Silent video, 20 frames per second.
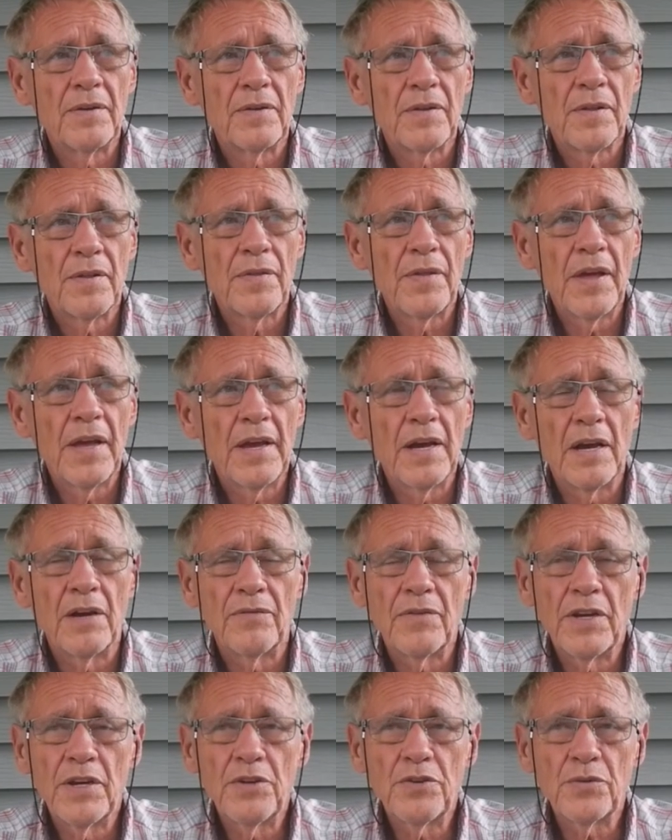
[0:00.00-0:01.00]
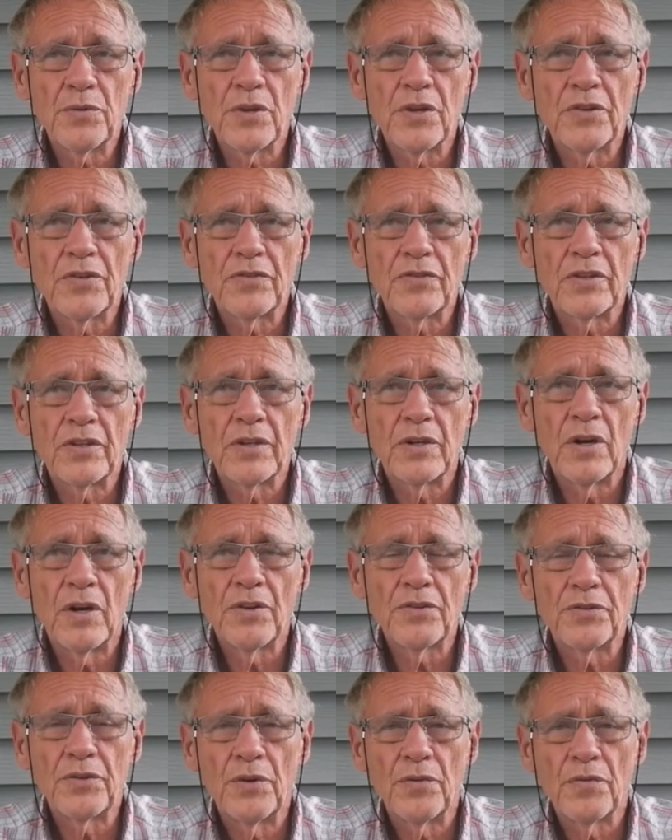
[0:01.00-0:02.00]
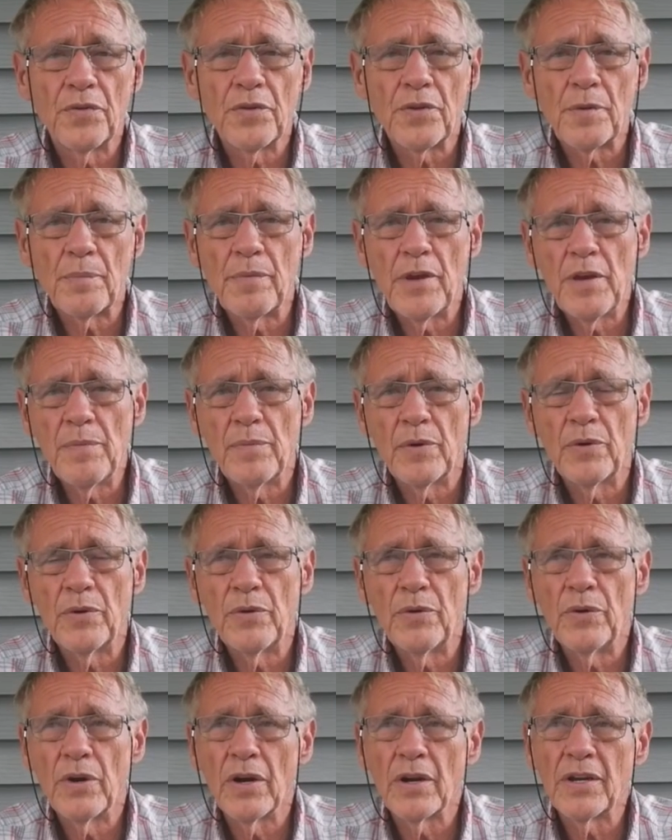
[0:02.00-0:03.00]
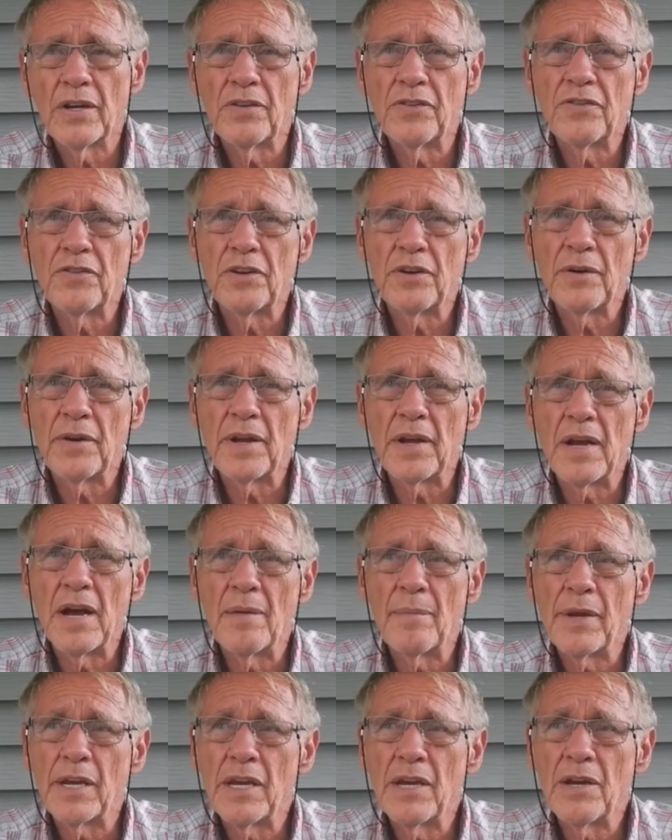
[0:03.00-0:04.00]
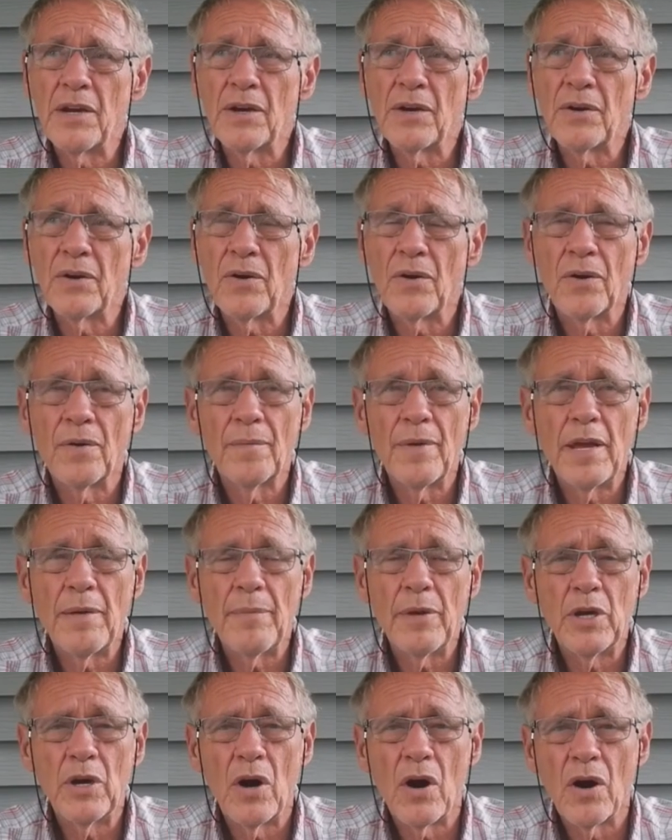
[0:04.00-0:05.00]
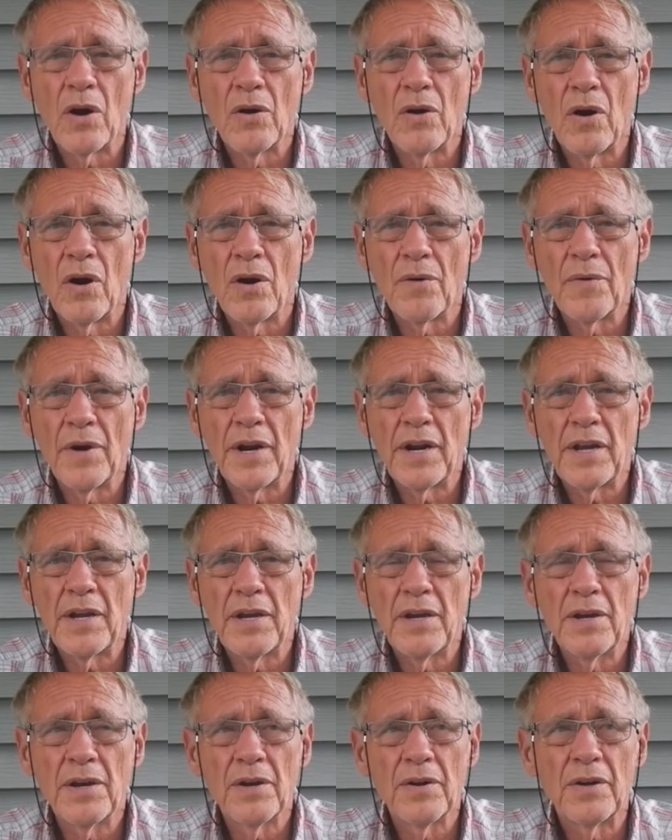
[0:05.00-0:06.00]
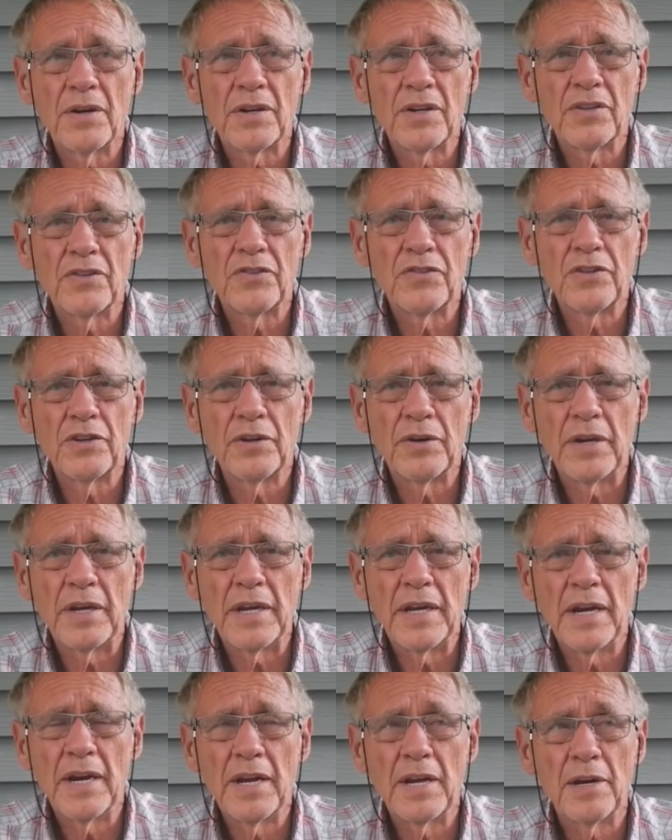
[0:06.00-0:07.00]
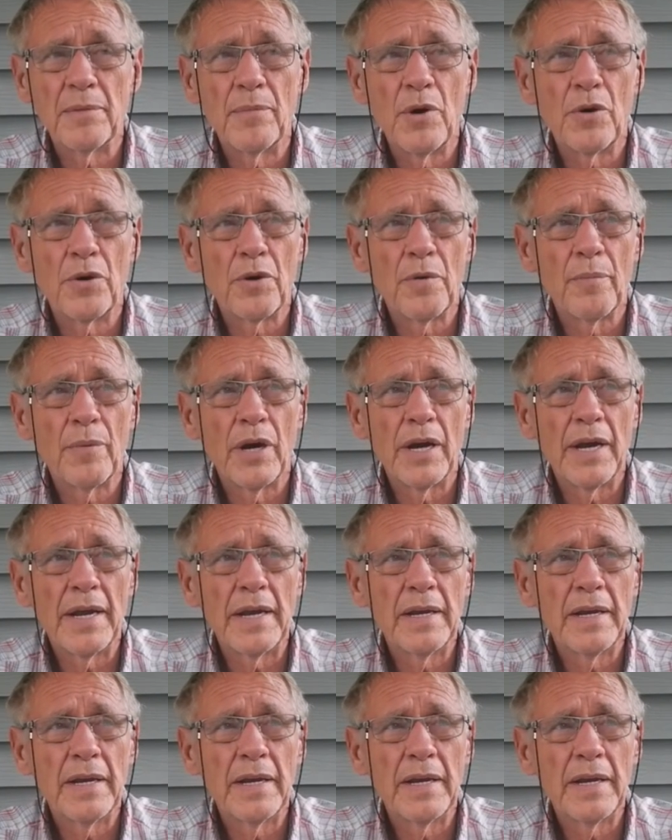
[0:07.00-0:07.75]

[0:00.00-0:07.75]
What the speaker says: thing of interest also for the people who are considering coming here, or maybe are already here and considering getting a motorbike.